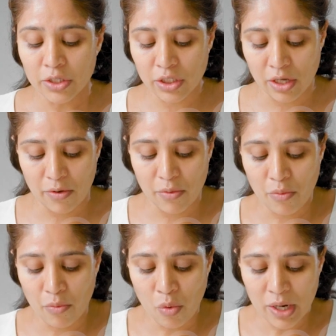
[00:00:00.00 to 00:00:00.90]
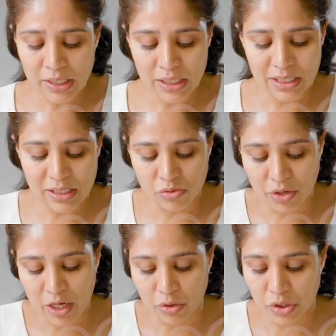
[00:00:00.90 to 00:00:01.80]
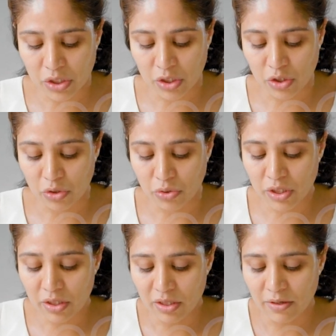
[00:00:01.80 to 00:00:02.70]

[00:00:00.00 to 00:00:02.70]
So once it's reconstituted,